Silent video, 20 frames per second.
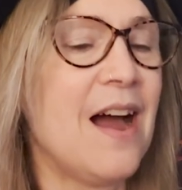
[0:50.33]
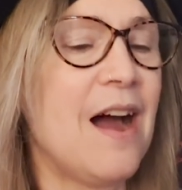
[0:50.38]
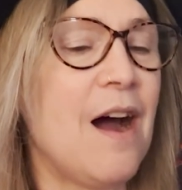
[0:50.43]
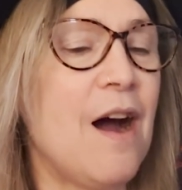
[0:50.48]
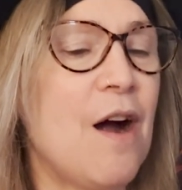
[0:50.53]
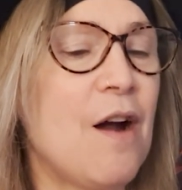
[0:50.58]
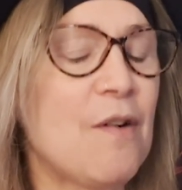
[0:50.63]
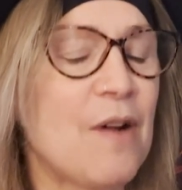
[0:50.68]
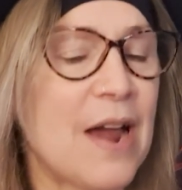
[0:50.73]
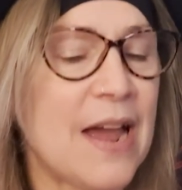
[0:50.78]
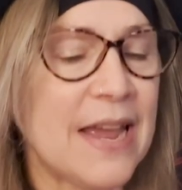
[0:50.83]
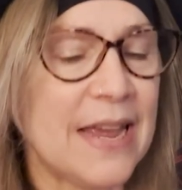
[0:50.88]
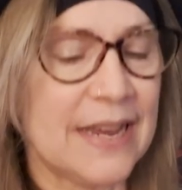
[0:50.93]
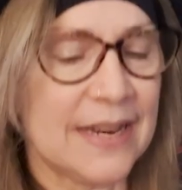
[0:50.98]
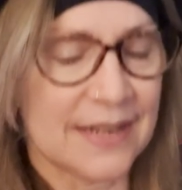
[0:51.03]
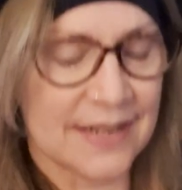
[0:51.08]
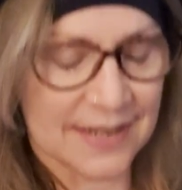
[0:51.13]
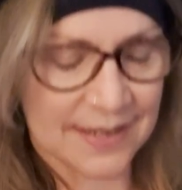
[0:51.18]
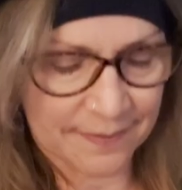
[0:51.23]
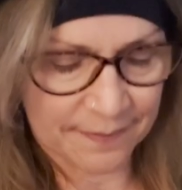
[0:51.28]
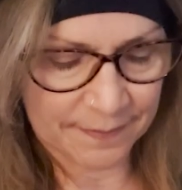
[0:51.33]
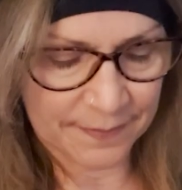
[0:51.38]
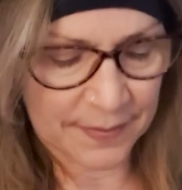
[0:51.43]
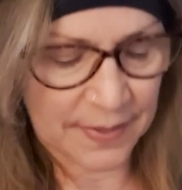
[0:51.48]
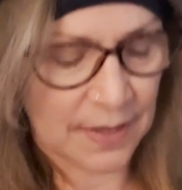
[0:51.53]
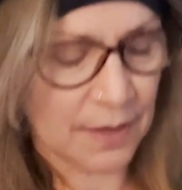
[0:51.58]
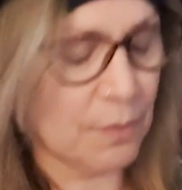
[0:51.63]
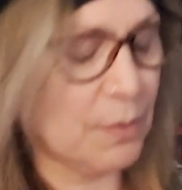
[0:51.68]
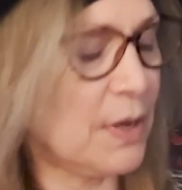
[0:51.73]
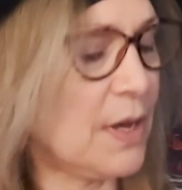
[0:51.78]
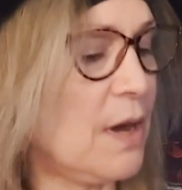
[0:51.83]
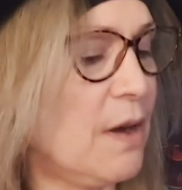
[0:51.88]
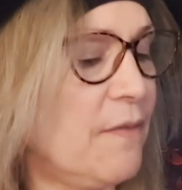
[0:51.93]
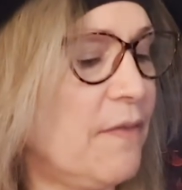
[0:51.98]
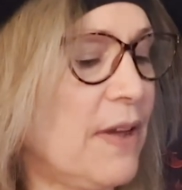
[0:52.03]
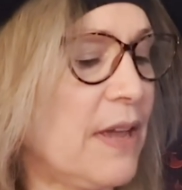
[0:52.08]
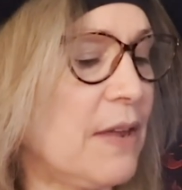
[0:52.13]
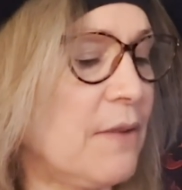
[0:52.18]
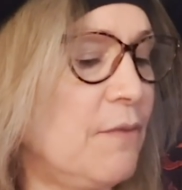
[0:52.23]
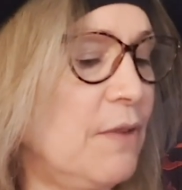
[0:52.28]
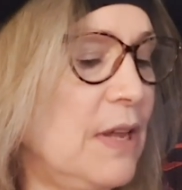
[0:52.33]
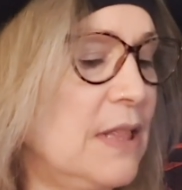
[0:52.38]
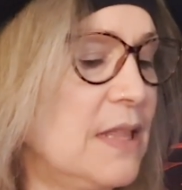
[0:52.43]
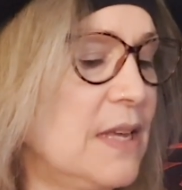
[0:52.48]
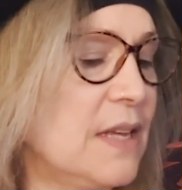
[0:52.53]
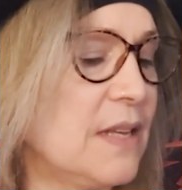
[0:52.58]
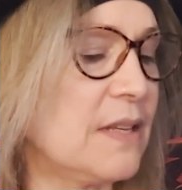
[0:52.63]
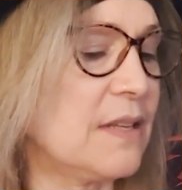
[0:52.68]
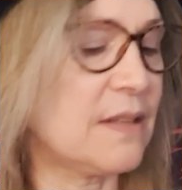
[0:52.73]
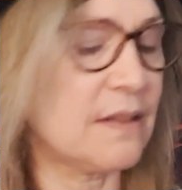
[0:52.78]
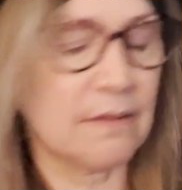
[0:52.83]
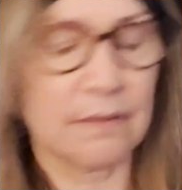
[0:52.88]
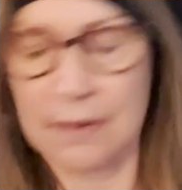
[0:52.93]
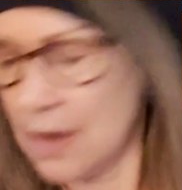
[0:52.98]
All right, here we go, if I can read this.